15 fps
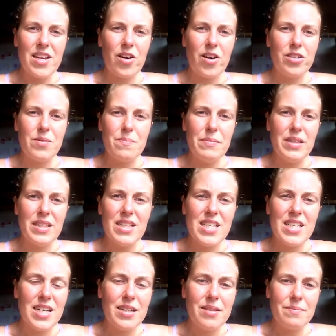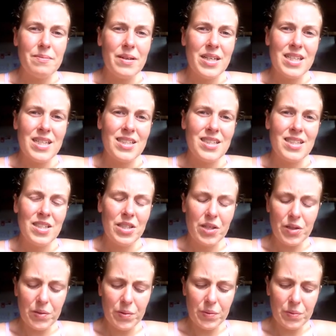the odd militant man
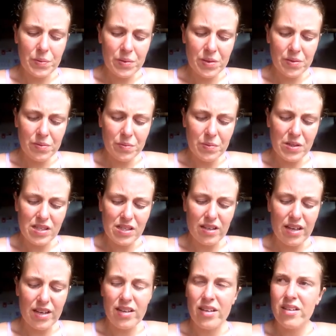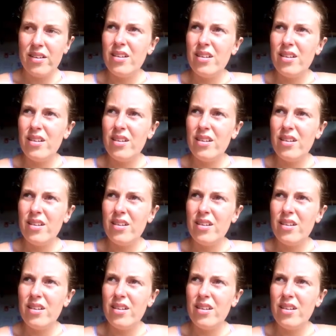who was, like,